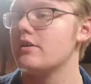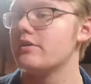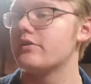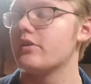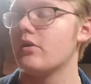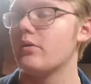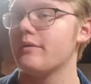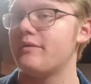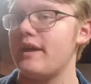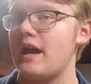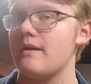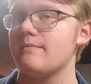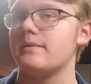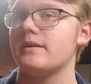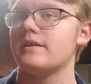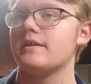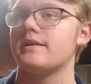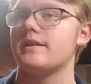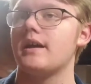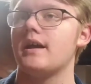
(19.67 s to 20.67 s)
So with that
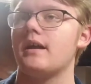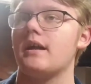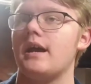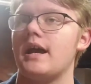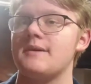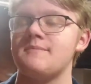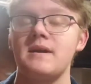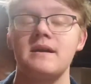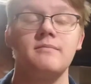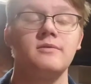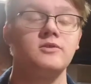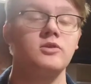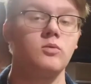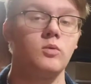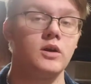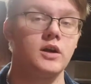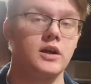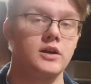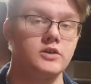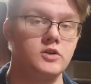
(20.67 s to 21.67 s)
being said, I am able to
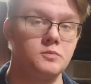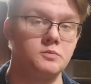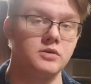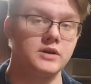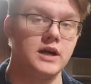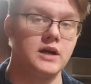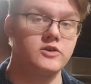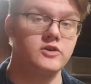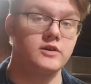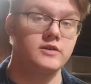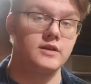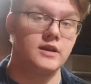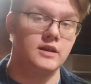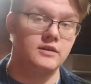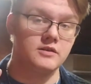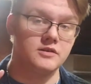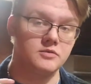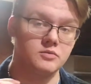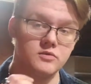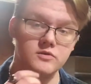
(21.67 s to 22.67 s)
work on new projects,
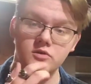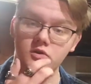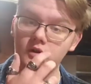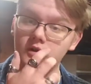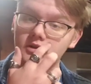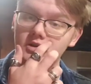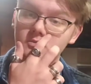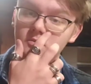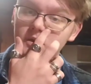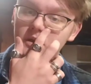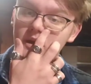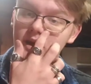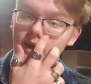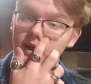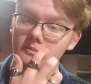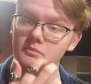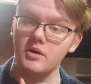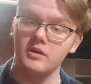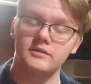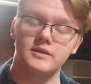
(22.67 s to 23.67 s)
and this one is going to be
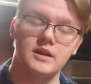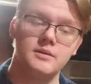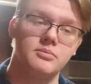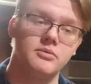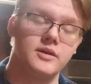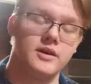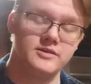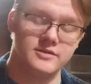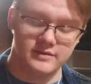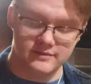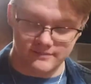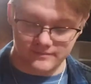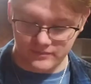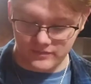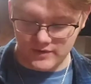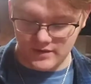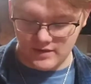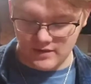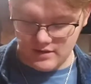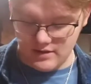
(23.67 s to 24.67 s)
a birthday present.
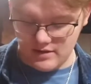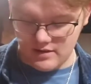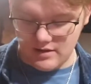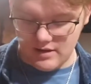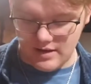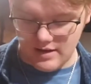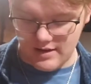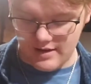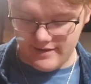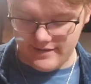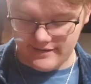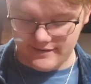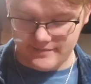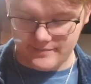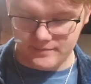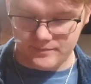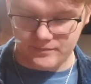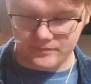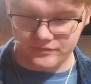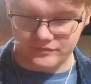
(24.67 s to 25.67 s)

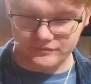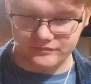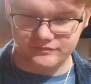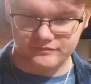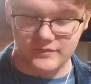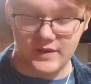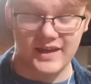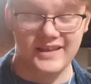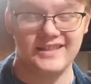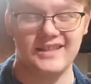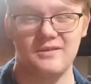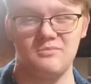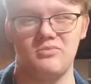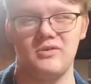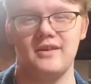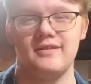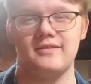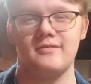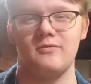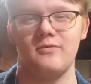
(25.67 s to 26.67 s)
I said
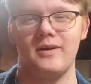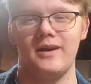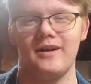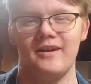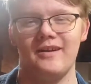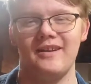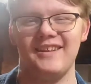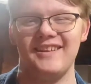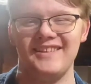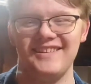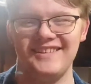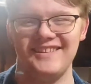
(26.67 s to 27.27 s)
present weird.